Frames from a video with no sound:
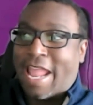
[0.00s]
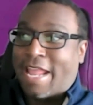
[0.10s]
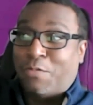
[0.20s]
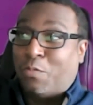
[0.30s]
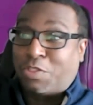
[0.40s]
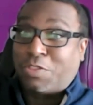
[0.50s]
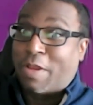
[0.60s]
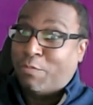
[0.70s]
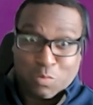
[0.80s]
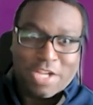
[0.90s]
and was
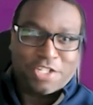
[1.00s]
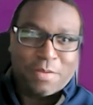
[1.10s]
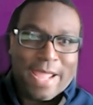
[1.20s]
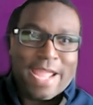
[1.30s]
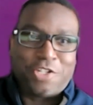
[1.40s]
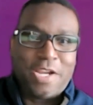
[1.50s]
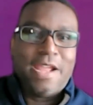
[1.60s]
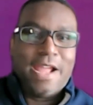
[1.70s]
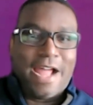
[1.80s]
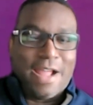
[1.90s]
watching the match
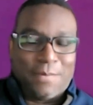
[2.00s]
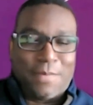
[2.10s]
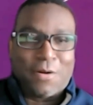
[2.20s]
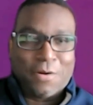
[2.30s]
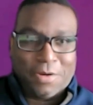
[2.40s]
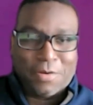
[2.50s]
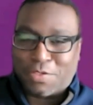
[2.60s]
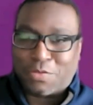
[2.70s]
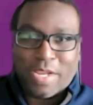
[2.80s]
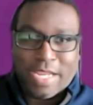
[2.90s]
earlier
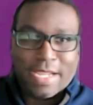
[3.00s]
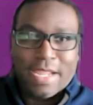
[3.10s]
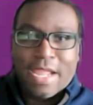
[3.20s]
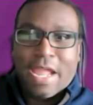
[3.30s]
this week